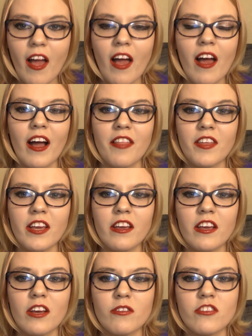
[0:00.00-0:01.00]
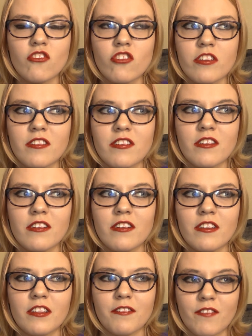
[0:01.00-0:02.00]
I think it was just
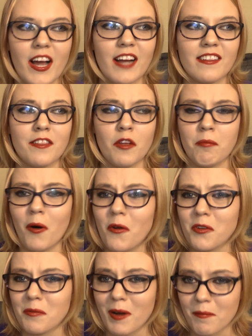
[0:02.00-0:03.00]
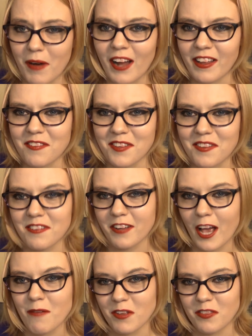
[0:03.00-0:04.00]
the fact that they poked my body 6
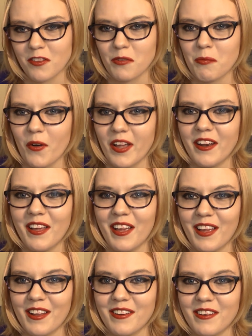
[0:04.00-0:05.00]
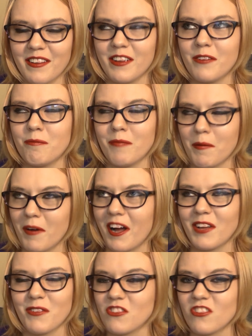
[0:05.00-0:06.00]
times at this point and my
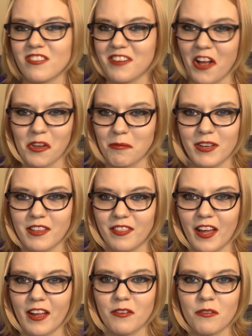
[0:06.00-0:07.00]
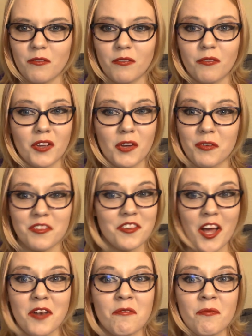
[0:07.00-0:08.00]
body was just telling me that it was
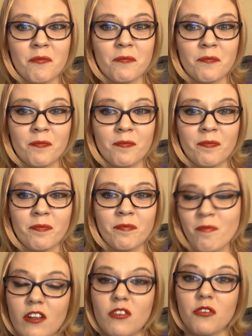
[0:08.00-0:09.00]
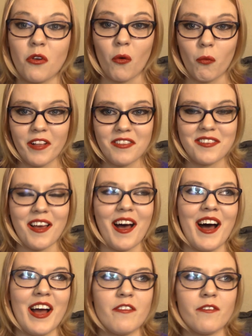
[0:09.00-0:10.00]
done. So once
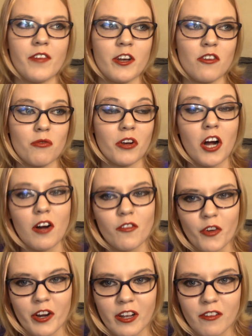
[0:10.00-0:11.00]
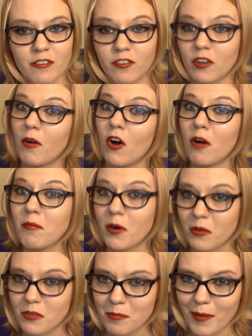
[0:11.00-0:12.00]
I finished recovering from
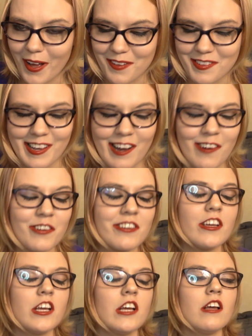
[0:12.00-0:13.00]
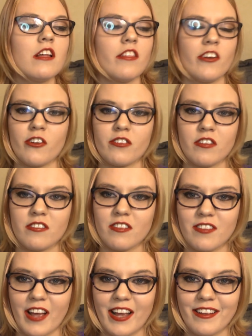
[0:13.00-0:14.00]
almost passing out, the nurses
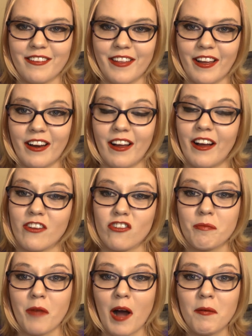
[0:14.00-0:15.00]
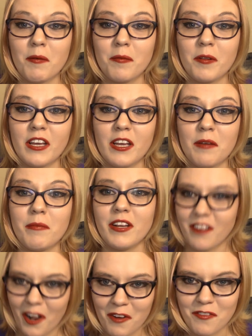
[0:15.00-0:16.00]
decided that I should probably be
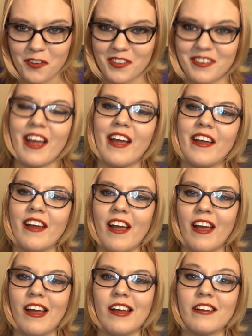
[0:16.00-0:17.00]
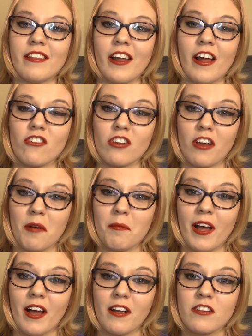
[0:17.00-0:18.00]
done for the day and that I should come
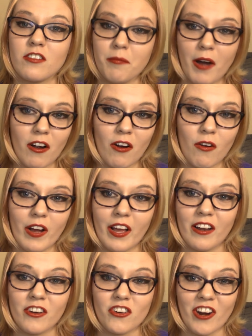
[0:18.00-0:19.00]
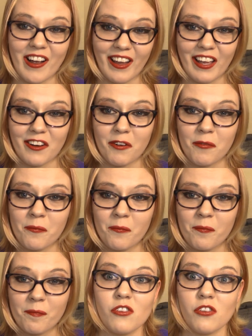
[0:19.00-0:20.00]
back tomorrow and try again.
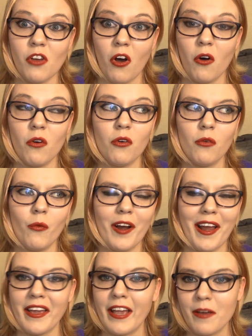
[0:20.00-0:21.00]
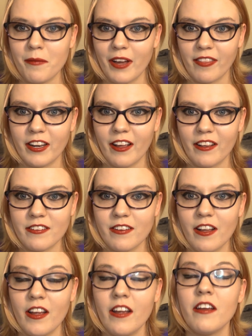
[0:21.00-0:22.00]
So when I came back the next
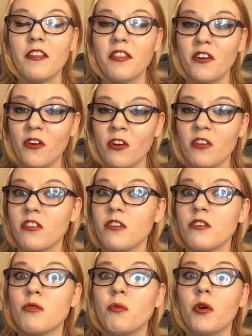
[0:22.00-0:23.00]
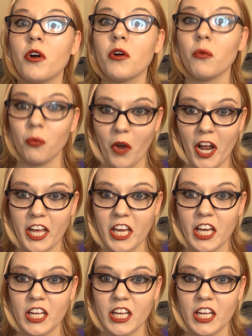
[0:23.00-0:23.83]
day, the nurses were ready.